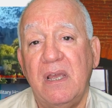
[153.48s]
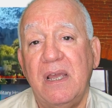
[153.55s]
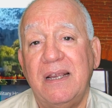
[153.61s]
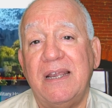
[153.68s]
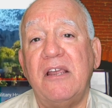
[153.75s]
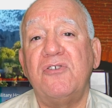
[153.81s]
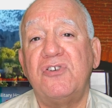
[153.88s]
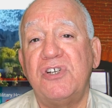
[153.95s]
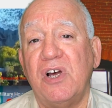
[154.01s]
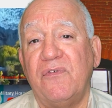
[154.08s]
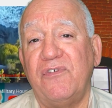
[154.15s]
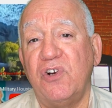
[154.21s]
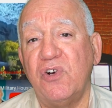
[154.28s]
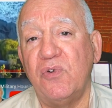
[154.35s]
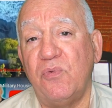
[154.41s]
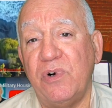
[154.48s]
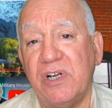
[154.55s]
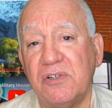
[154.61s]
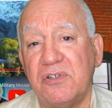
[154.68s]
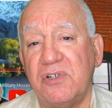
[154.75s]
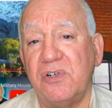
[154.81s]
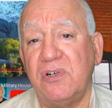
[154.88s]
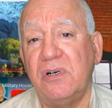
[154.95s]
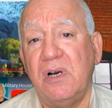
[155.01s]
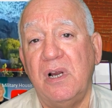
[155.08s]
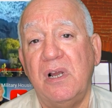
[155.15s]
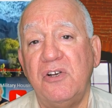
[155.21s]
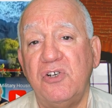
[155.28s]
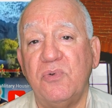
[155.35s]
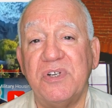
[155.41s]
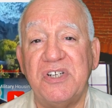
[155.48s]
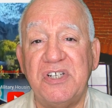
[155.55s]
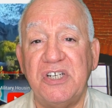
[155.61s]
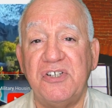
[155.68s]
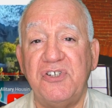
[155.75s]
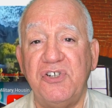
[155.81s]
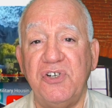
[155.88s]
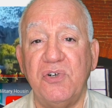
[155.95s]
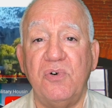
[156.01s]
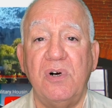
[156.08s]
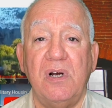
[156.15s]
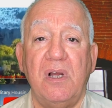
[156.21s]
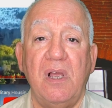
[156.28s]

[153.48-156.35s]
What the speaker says: Get yourself a good realtor to assist you.